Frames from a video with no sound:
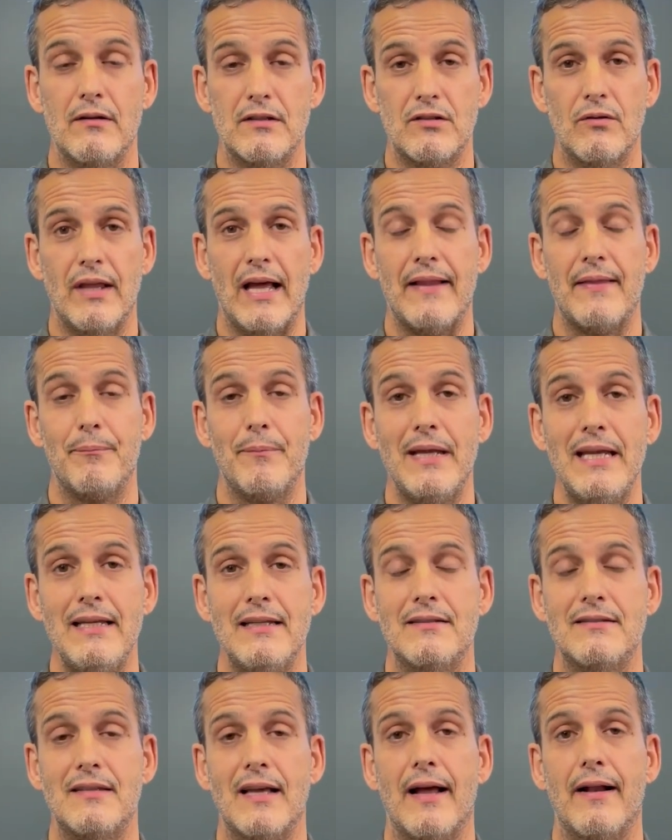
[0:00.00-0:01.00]
So that
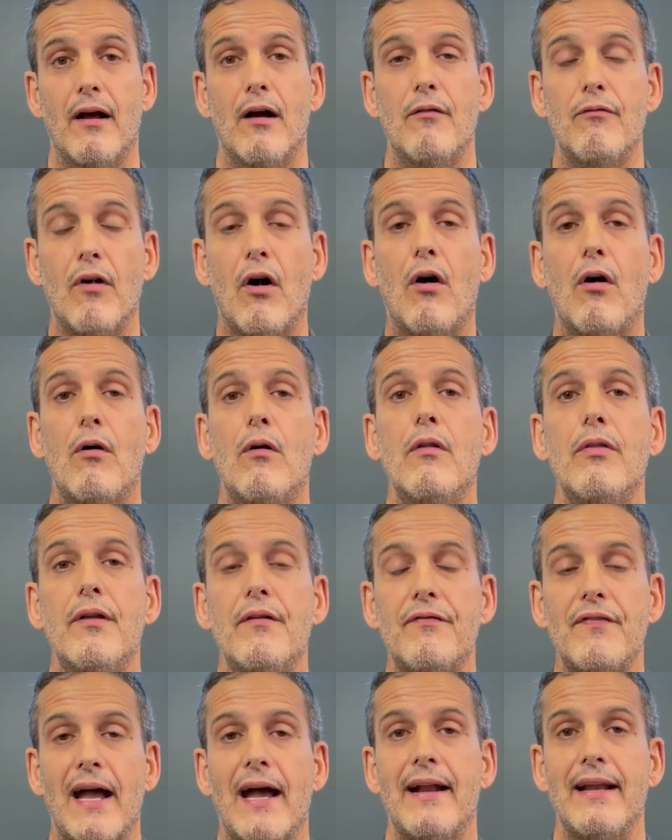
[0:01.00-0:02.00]
means that of all the
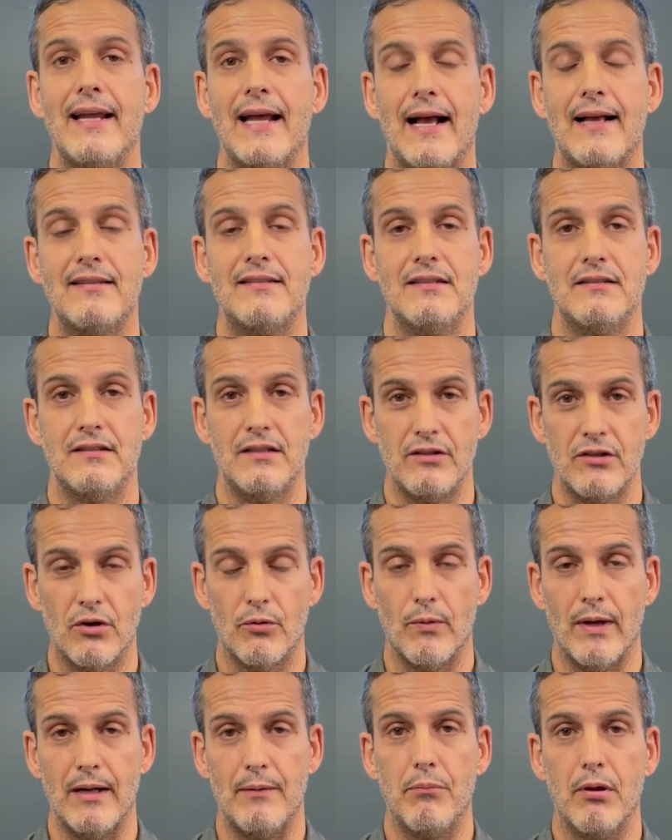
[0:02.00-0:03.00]
fatty acids in your
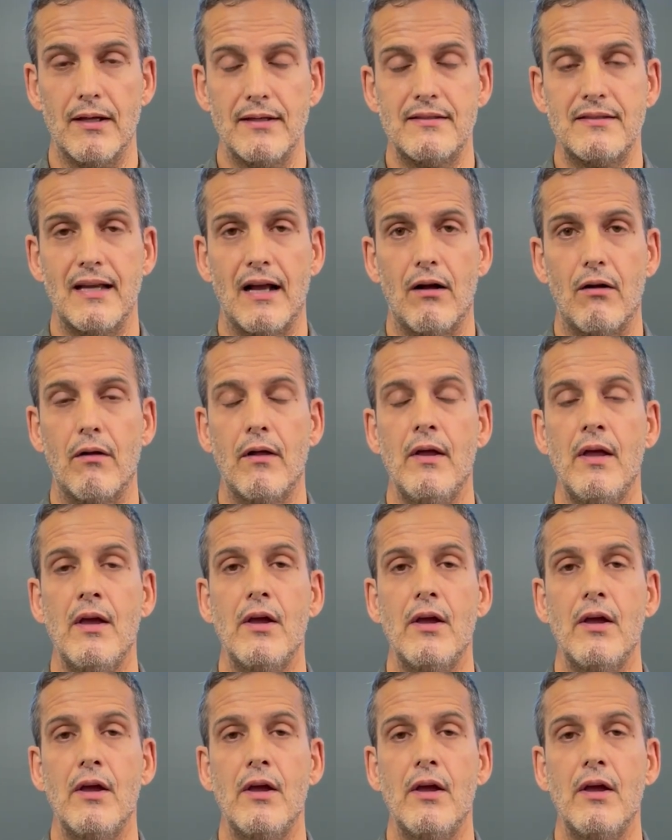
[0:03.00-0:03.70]
red blood cell,